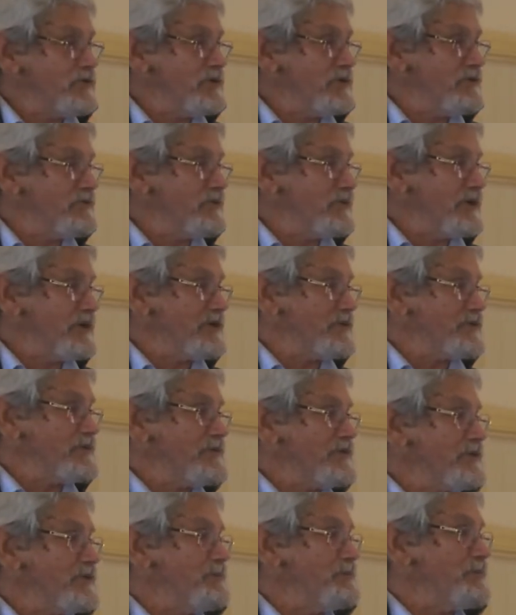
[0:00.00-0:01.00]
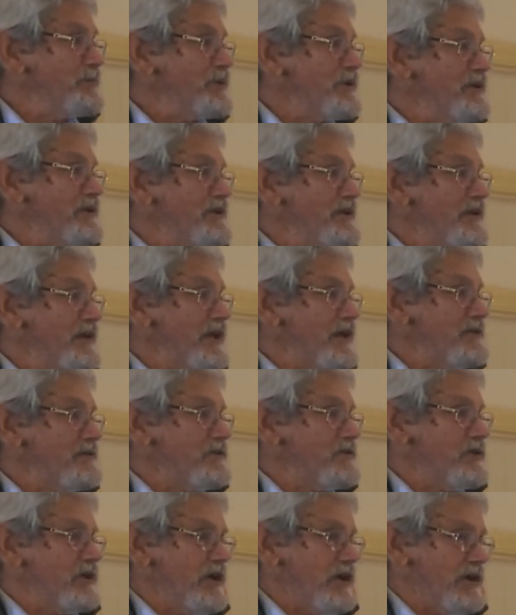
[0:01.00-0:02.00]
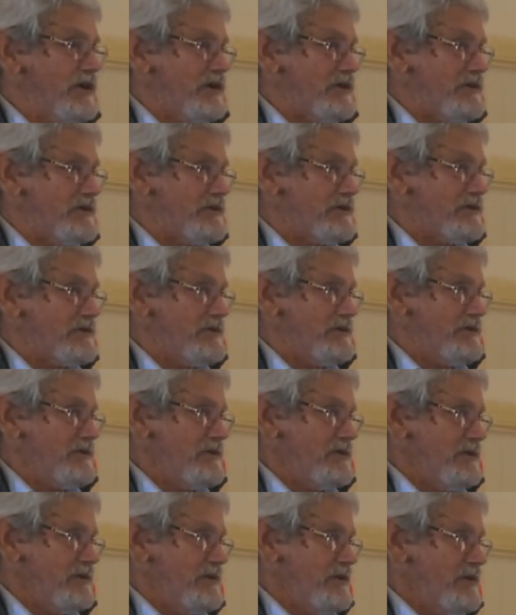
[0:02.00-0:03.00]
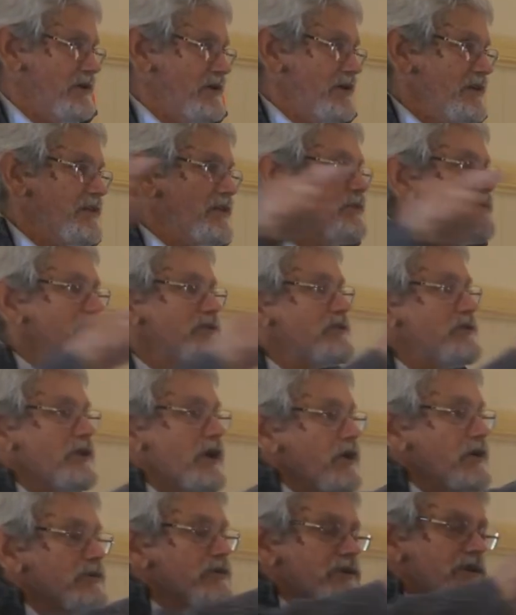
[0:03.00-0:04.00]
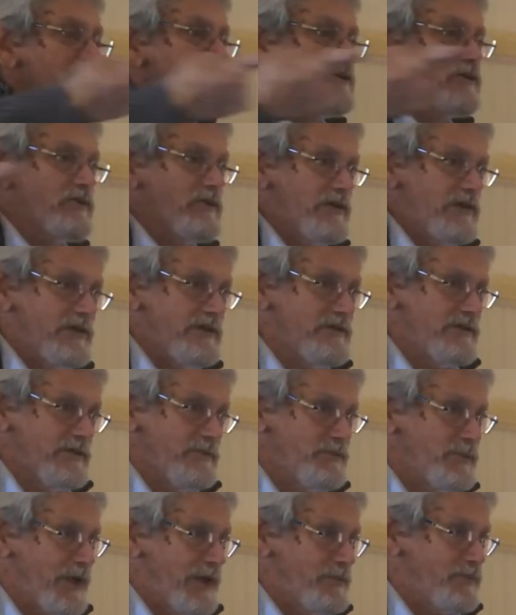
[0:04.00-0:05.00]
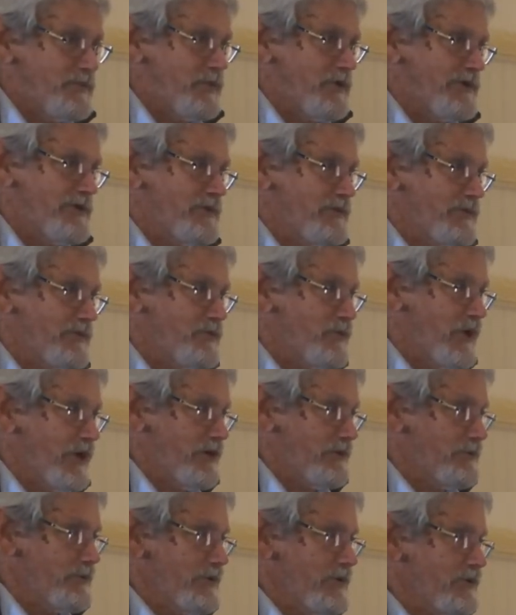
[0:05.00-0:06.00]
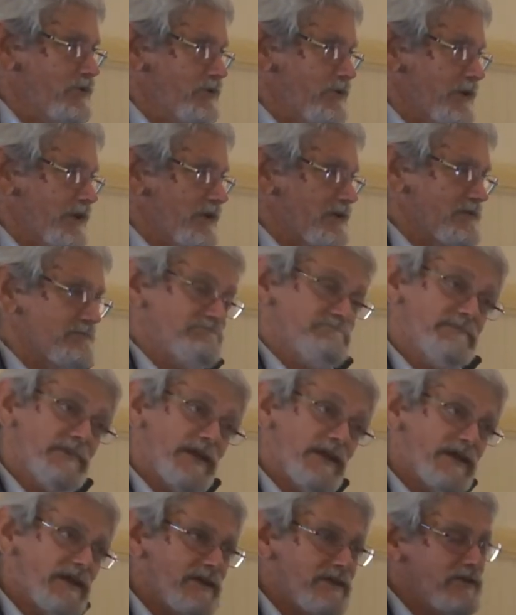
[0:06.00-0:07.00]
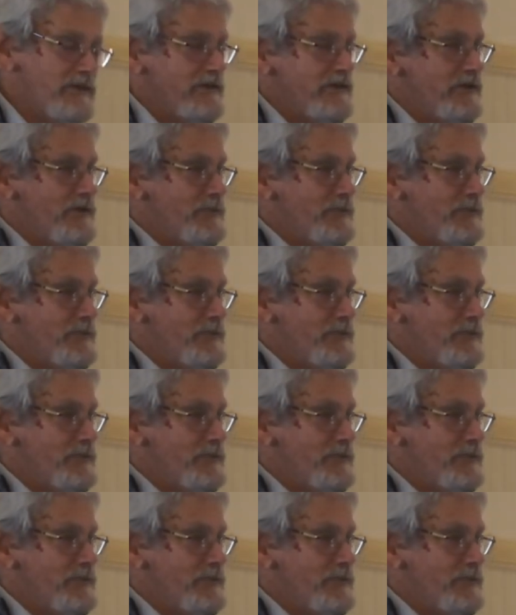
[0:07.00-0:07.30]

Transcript: 12 weeks, was completely unchanged. There is no decrease in blood pressure with raspberry cordial, not